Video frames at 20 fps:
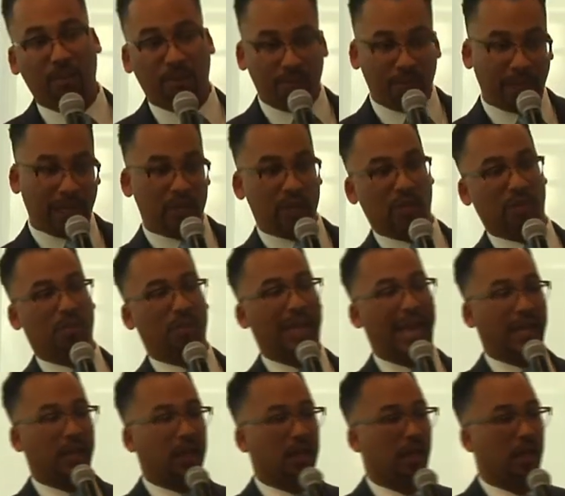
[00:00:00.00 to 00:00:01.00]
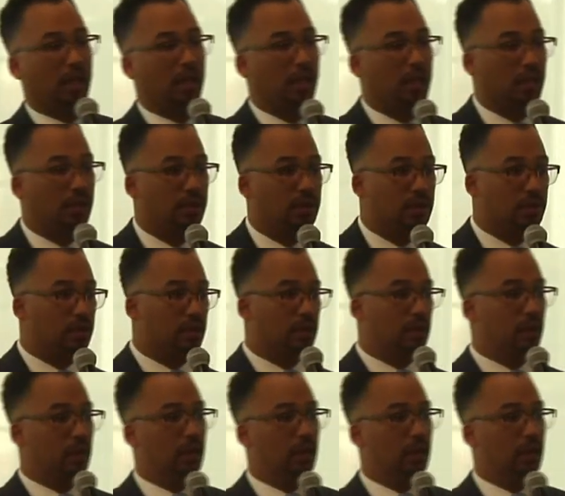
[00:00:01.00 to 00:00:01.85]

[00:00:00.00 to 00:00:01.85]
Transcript: major black thought leaders